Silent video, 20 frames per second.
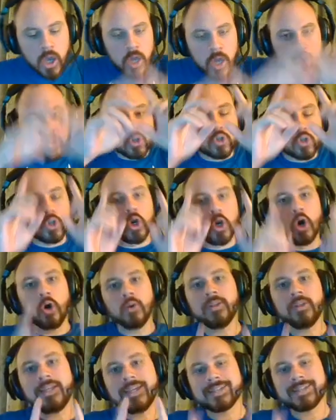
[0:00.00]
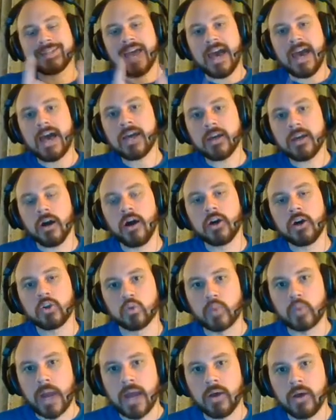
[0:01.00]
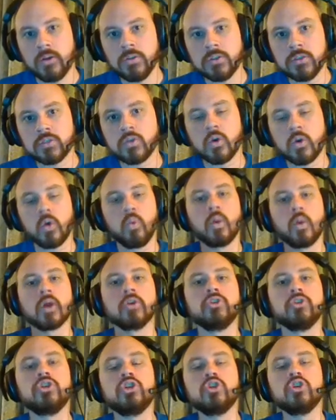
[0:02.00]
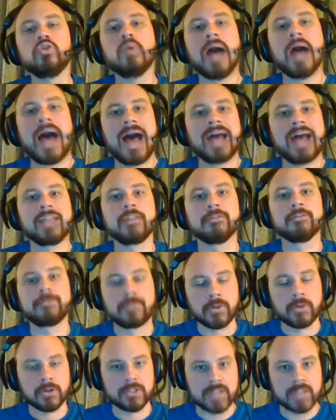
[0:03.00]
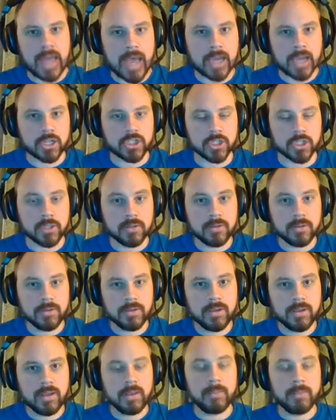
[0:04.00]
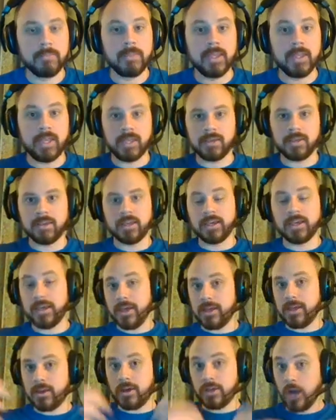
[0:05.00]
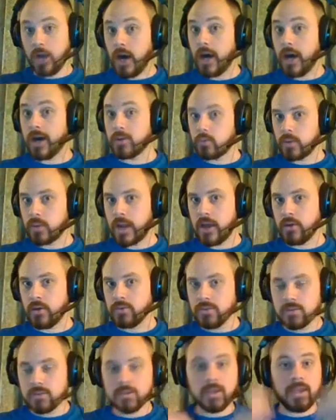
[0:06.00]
You can only attack on rounds where you had the first action. Meaning, again, on odd rounds